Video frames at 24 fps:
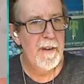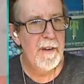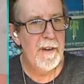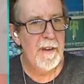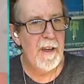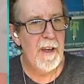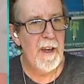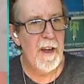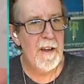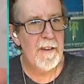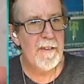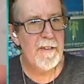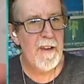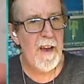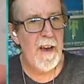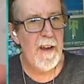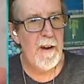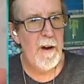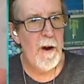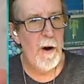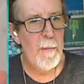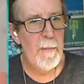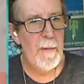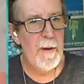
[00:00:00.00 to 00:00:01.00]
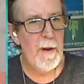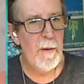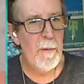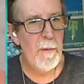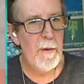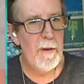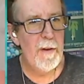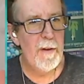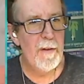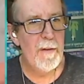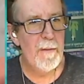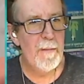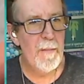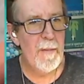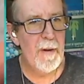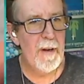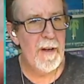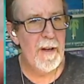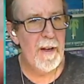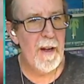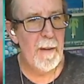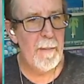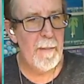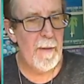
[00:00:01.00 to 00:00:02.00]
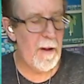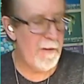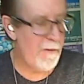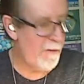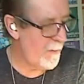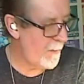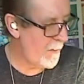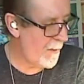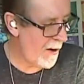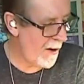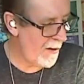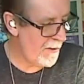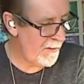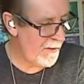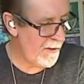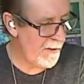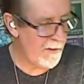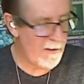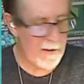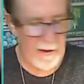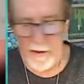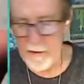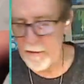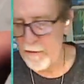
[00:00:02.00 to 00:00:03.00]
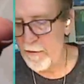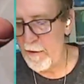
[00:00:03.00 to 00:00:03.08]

Yeah, I was kind of hoping it wouldn't, but I'm not surprised it did.